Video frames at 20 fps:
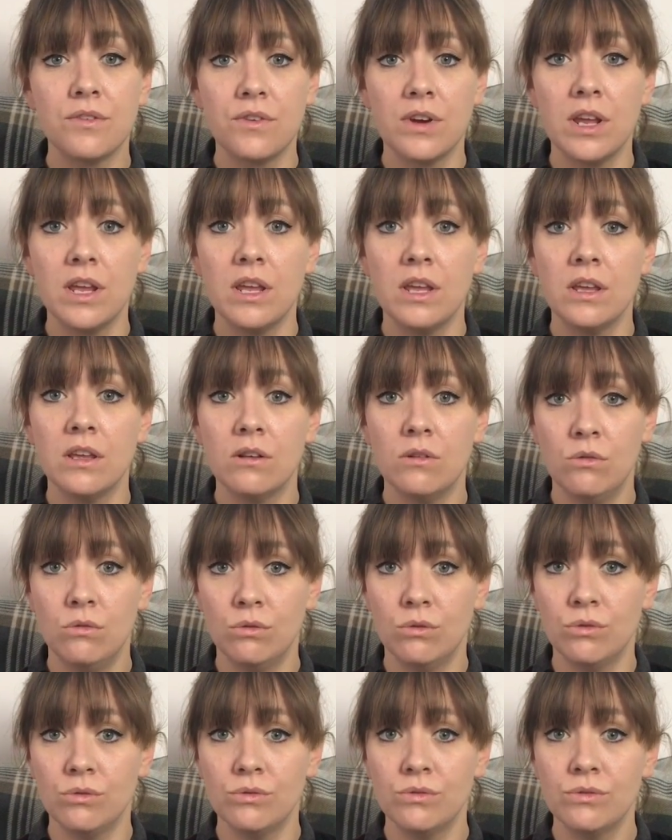three
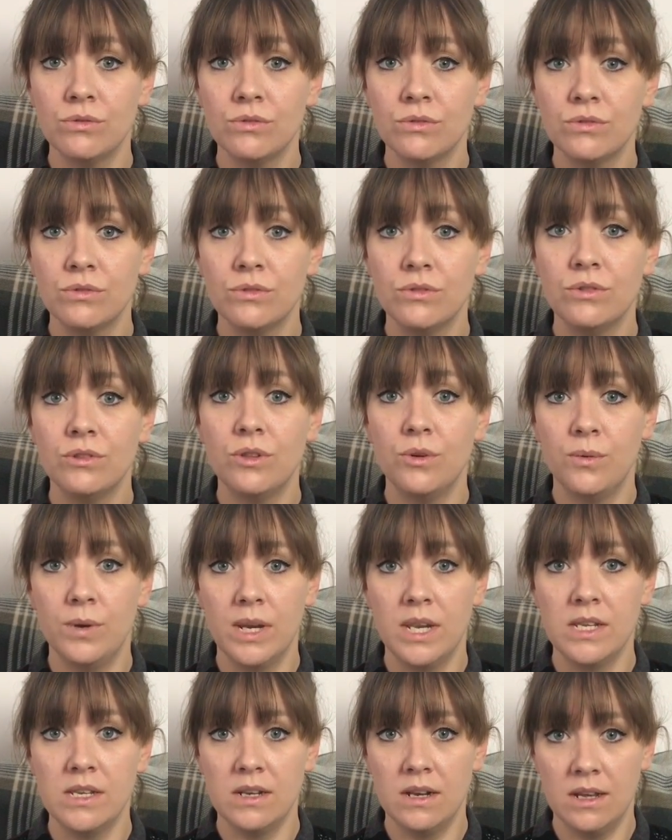laws that we
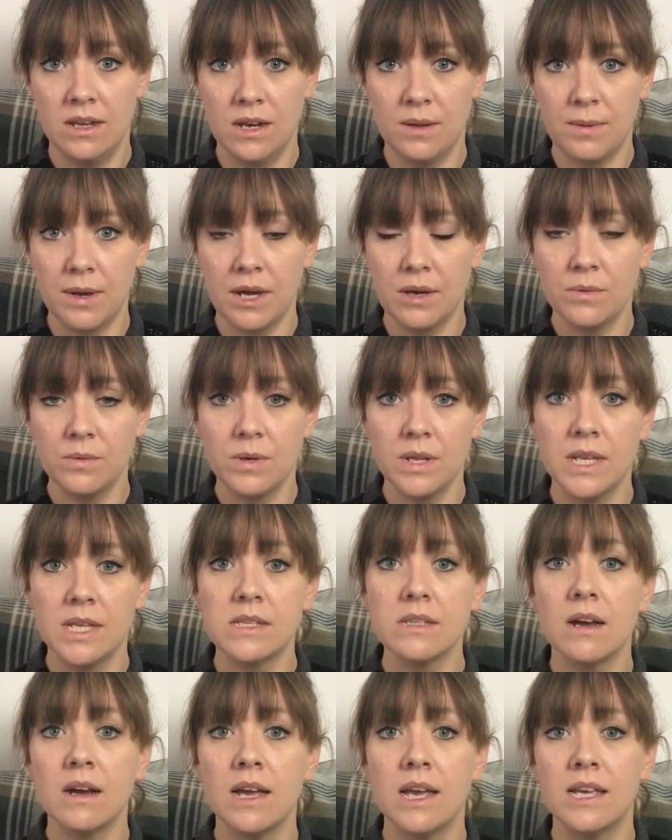need to learn about
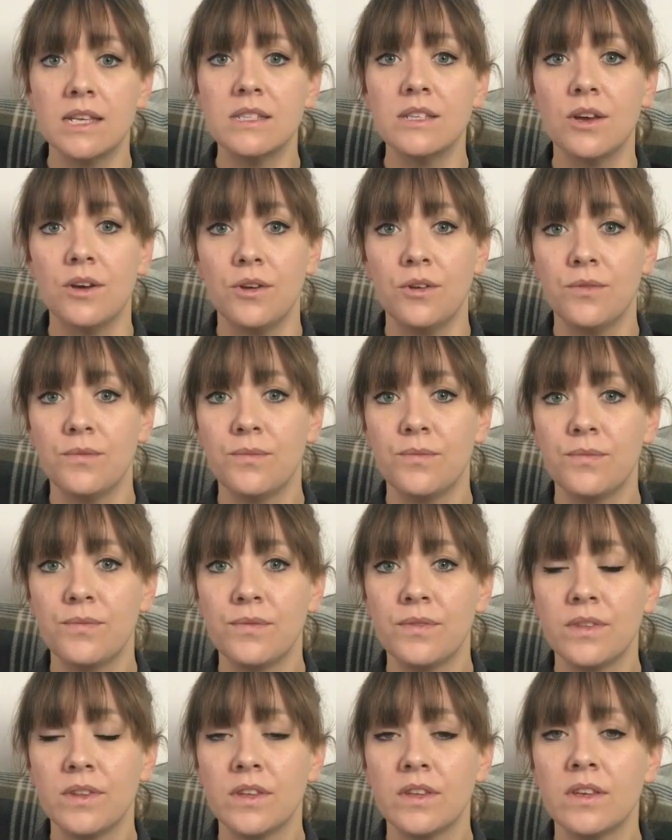is ISO.
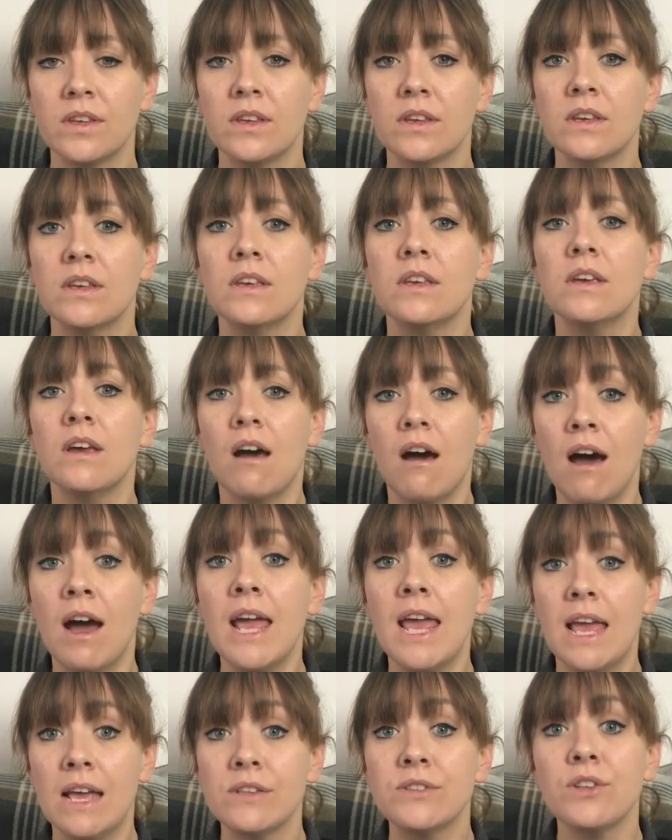
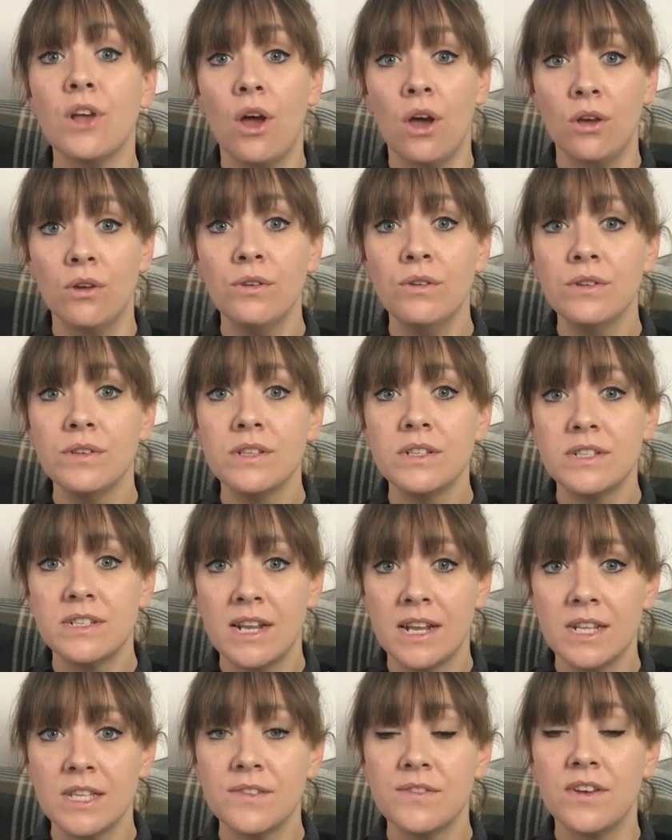ISO
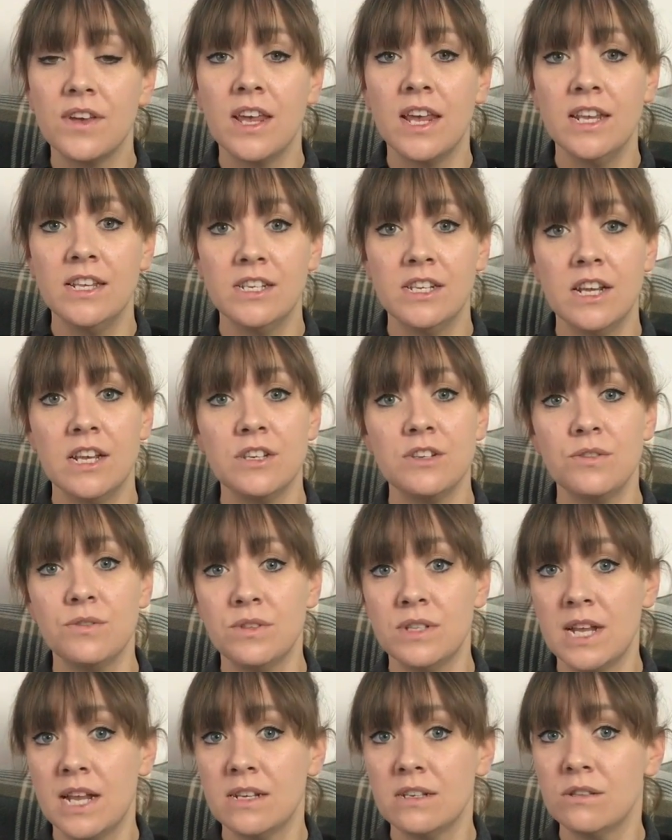stands for International
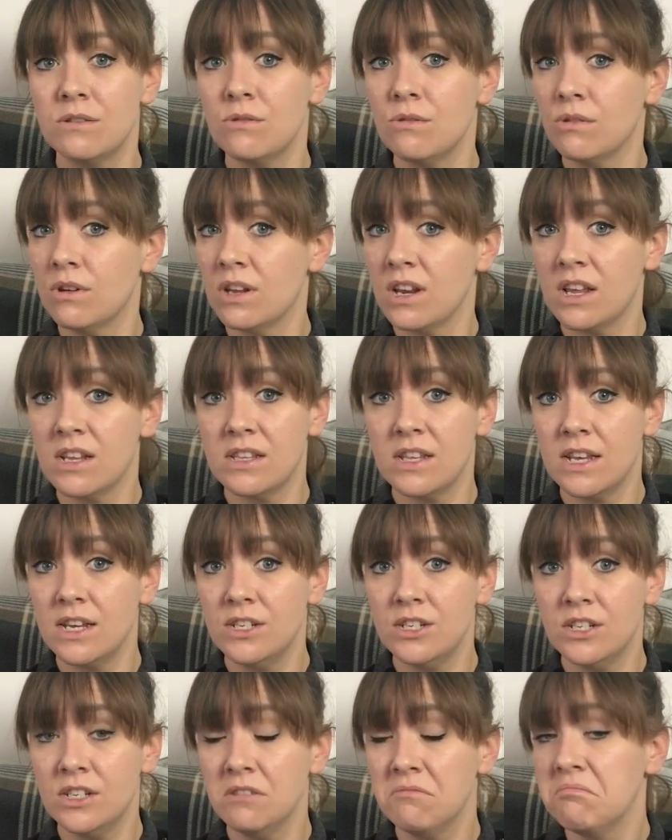Standards
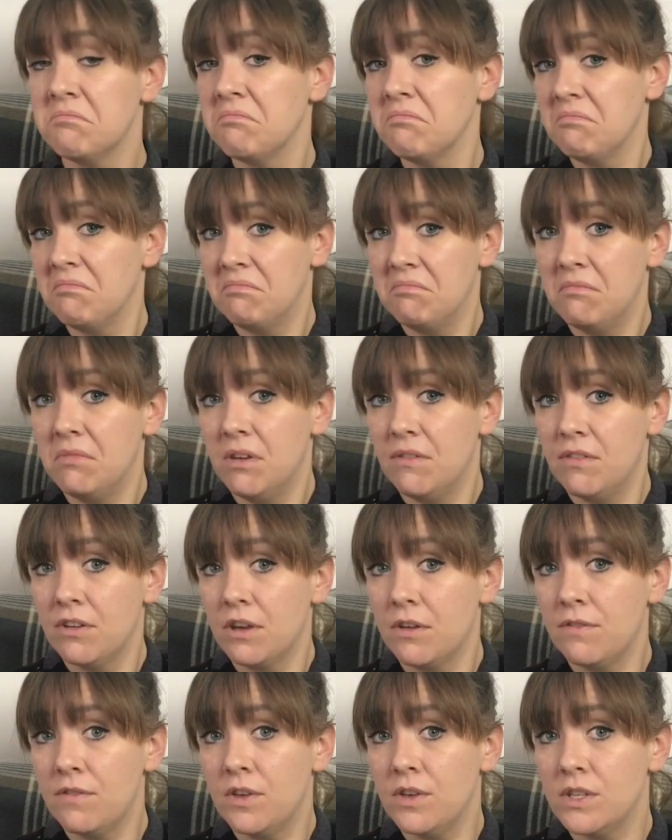Organisation. Bit of
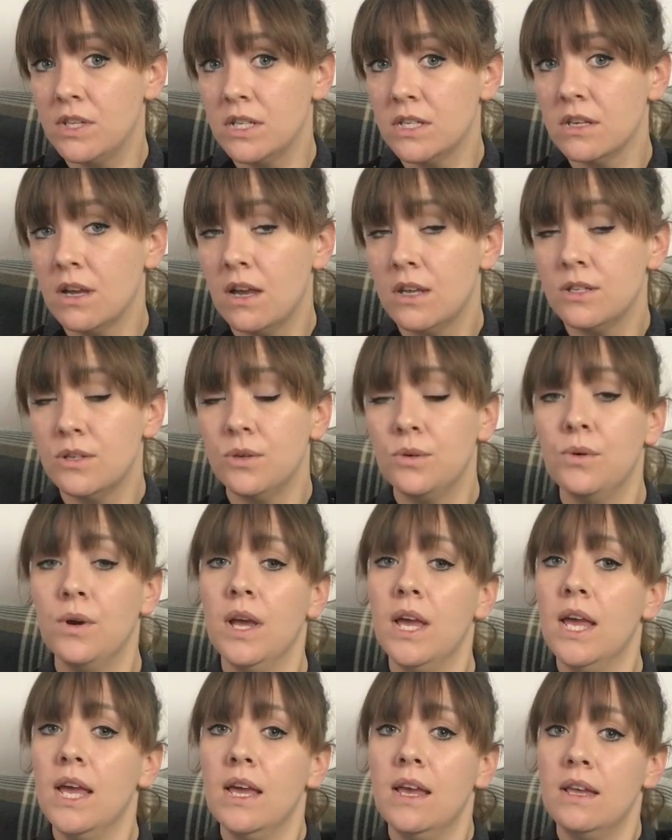a confusing title.
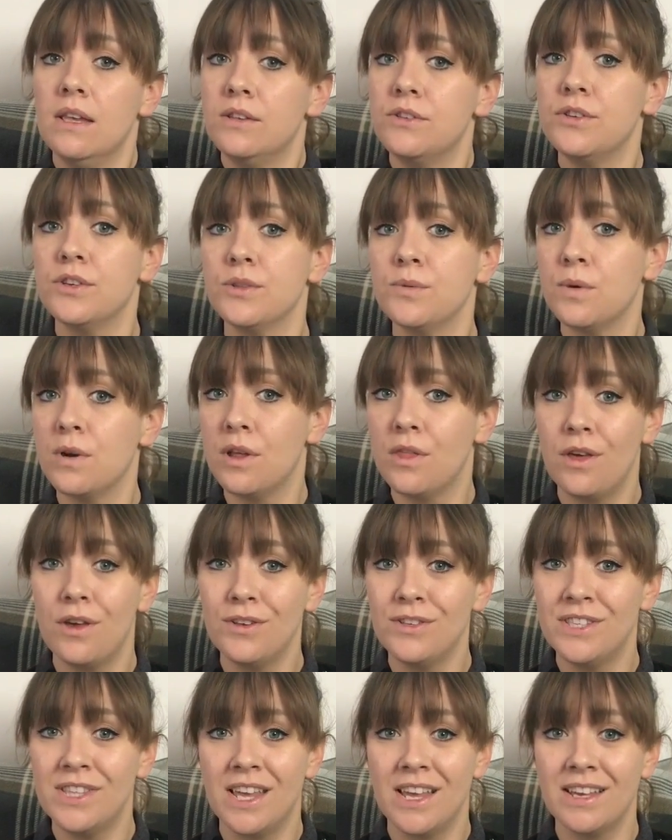It's just one of
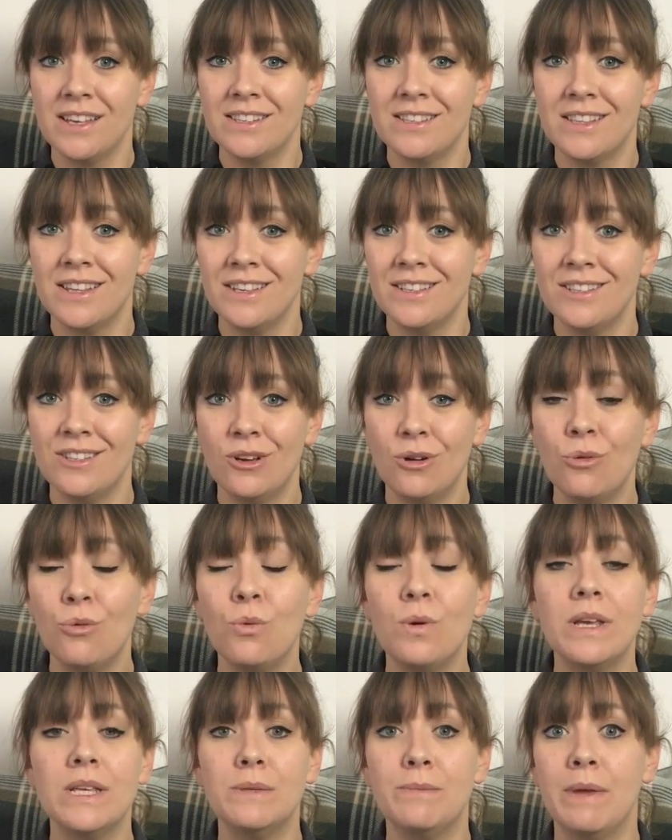those things that's
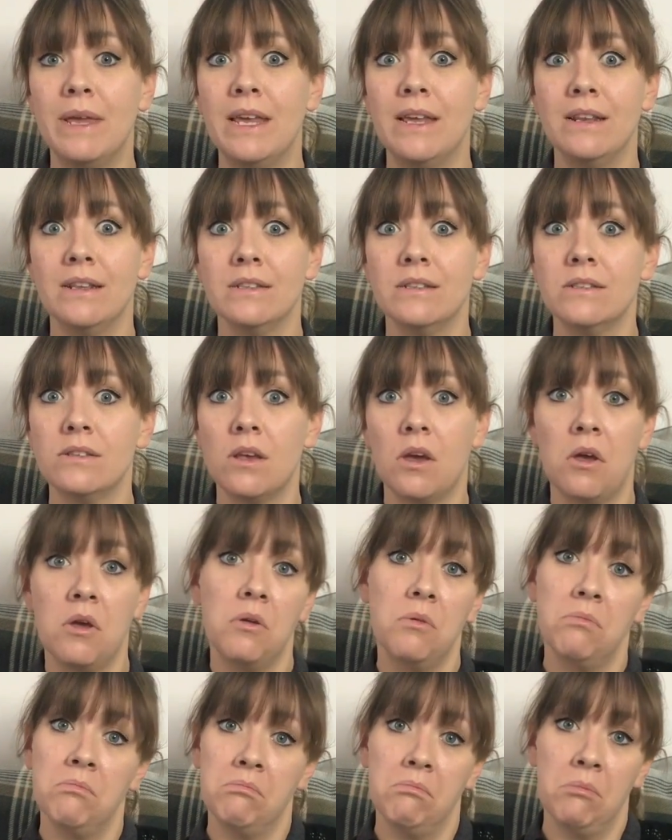always been, so
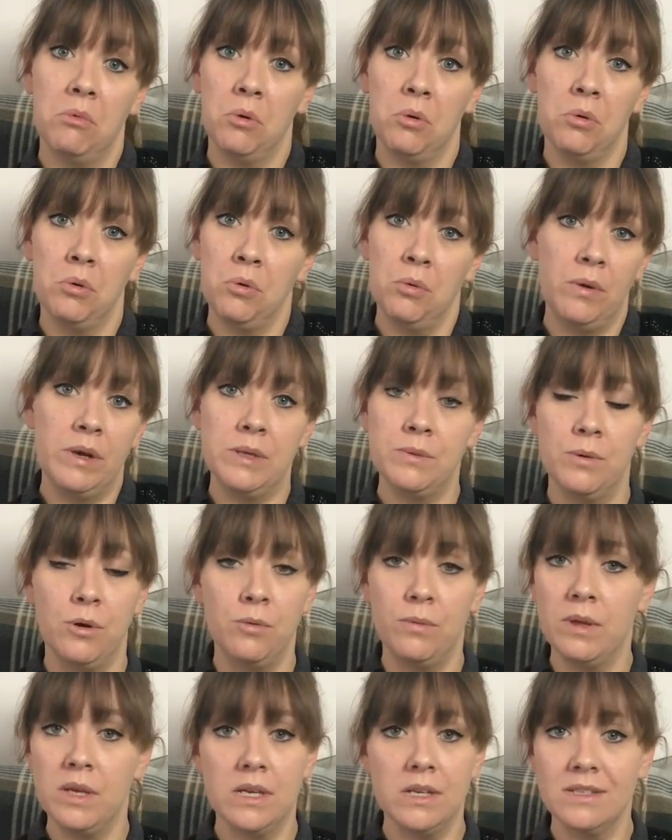always will
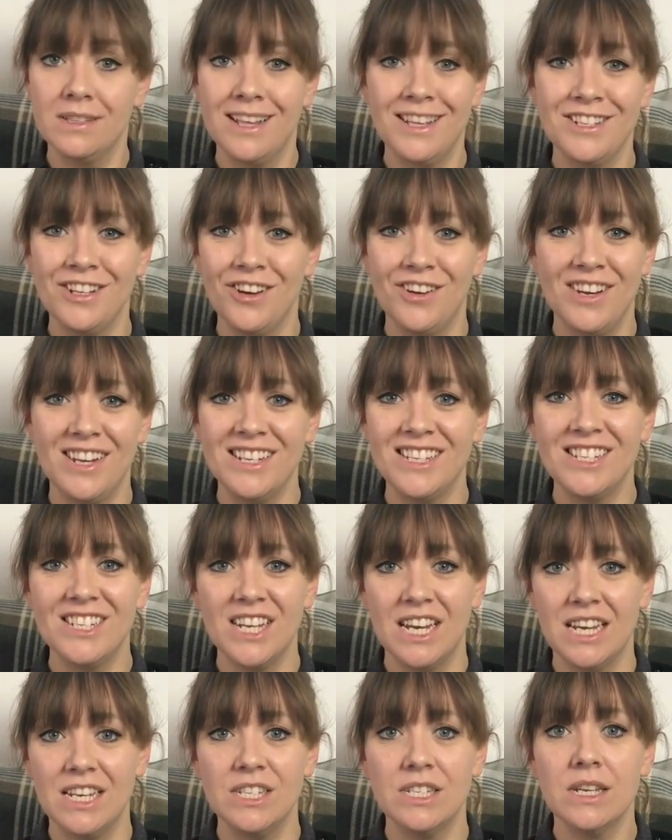be, because there's no need to
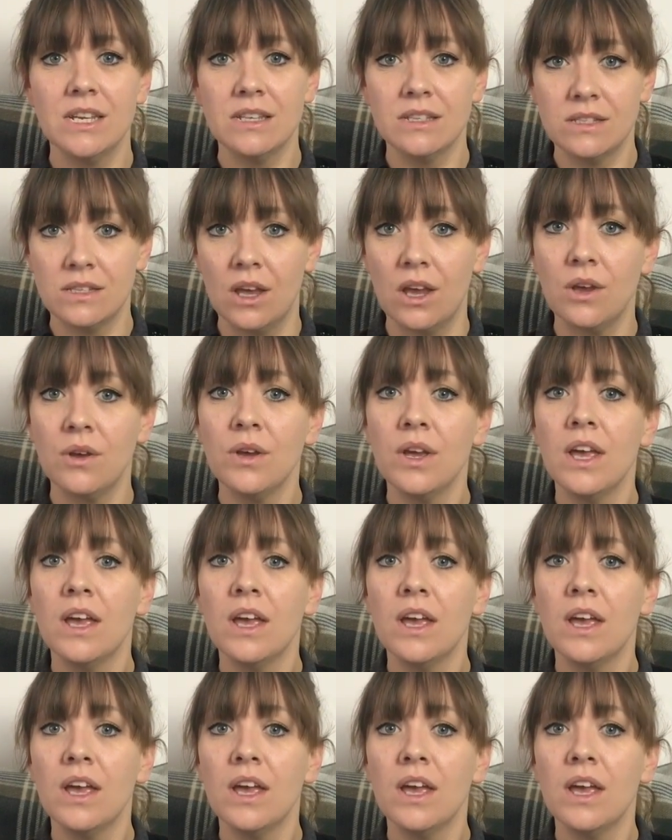change it. So